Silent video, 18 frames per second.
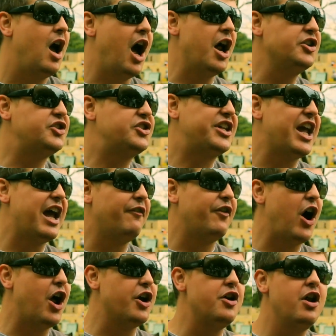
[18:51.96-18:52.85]
and
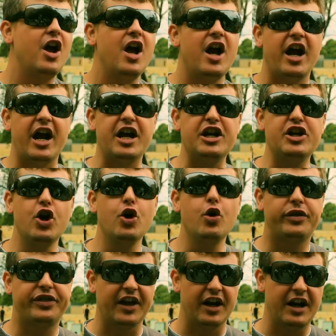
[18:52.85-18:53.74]
given a
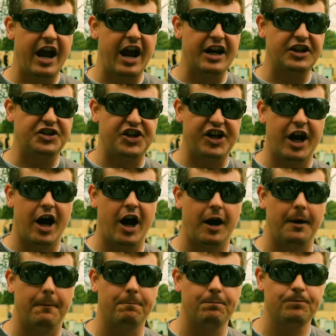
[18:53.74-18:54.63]

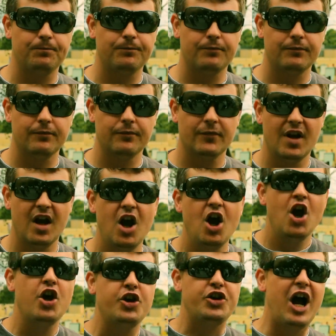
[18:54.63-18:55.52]
euthanasia.
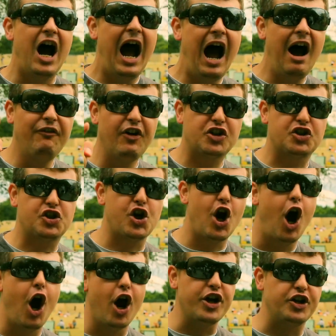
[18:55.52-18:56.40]
You have a
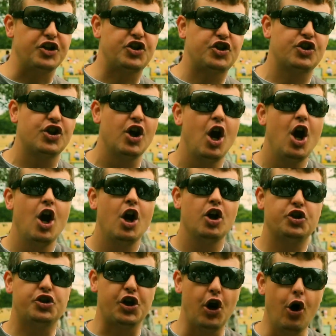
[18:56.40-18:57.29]
choice.
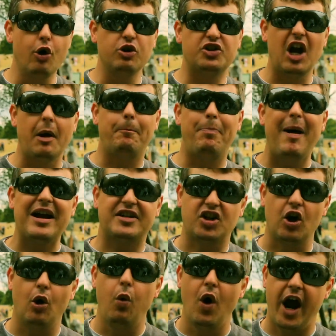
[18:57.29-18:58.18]
Choose a
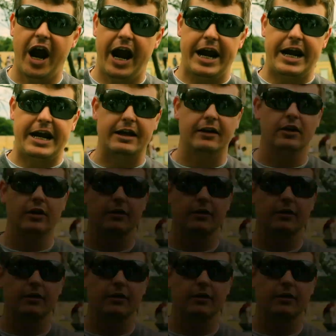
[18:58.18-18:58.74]
better way.